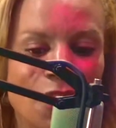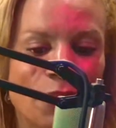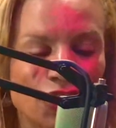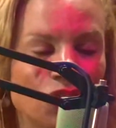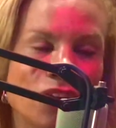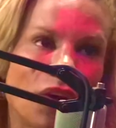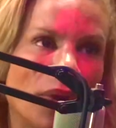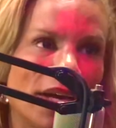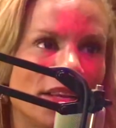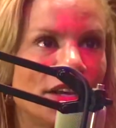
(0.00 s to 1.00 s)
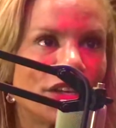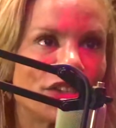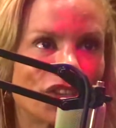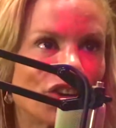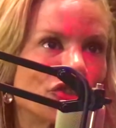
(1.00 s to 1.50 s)
But you know what?
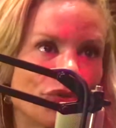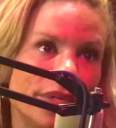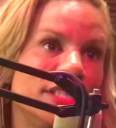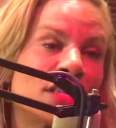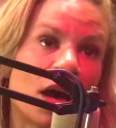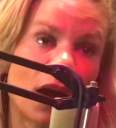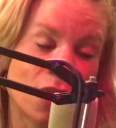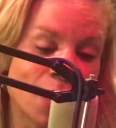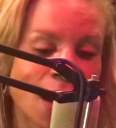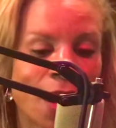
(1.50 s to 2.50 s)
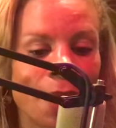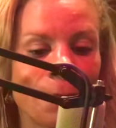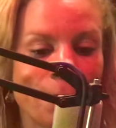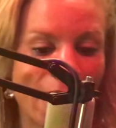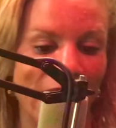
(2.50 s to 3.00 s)
Surgeries are not
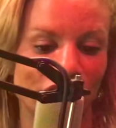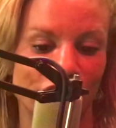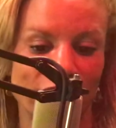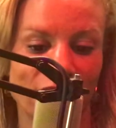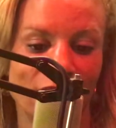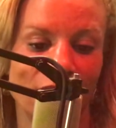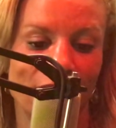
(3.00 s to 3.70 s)
magic.